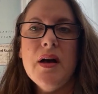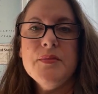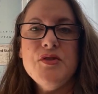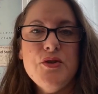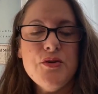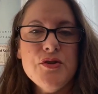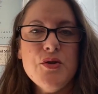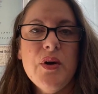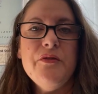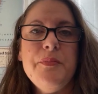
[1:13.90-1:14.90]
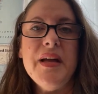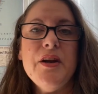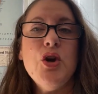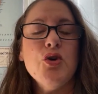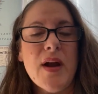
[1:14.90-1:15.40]
students who have
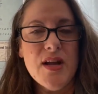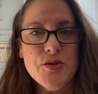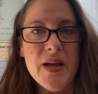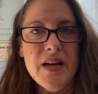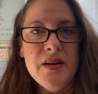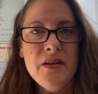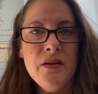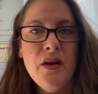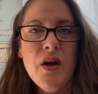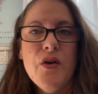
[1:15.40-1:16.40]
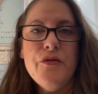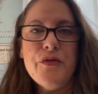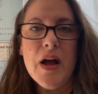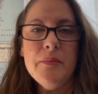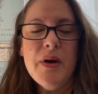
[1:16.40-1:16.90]
been graduated
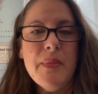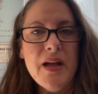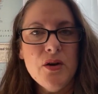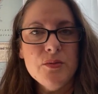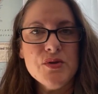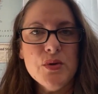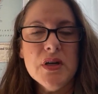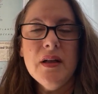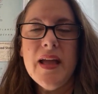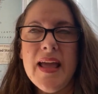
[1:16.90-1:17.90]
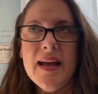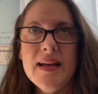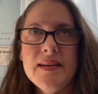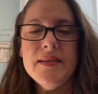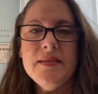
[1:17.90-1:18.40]
from my homeschool
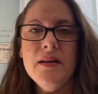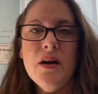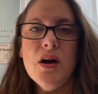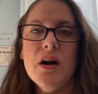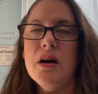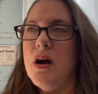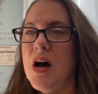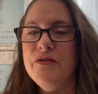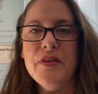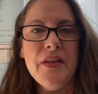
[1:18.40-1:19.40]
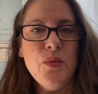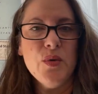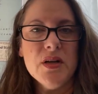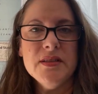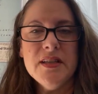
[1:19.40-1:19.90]
and are off in the
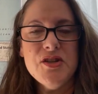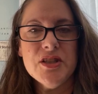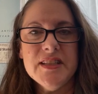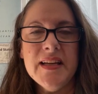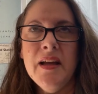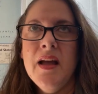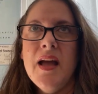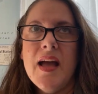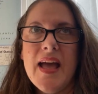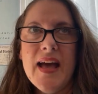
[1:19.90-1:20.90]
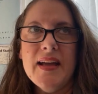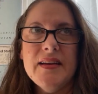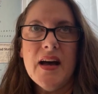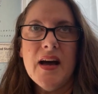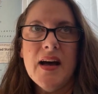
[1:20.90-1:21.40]
world adulting.
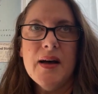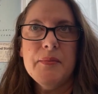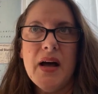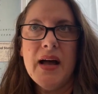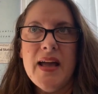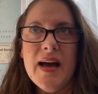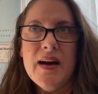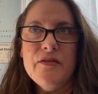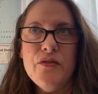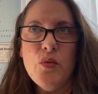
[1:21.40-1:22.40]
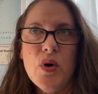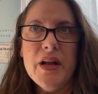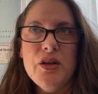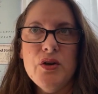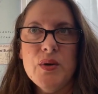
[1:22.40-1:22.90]
And I have
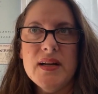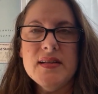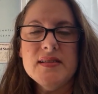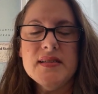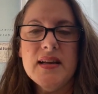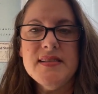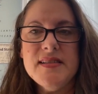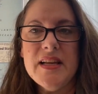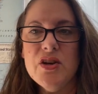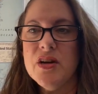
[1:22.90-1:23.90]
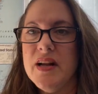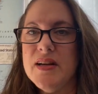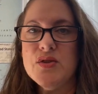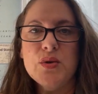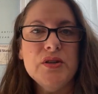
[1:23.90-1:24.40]
one who is a senior in high
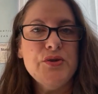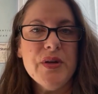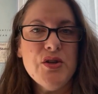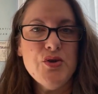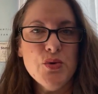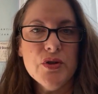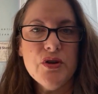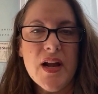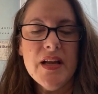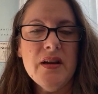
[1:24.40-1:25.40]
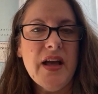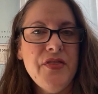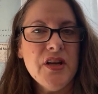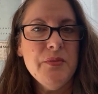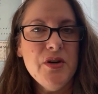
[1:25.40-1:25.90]
school doing dual credit at
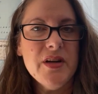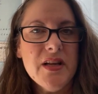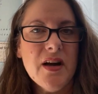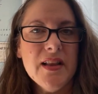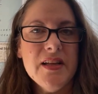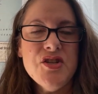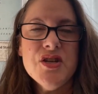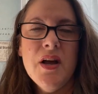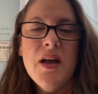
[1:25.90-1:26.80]
the community college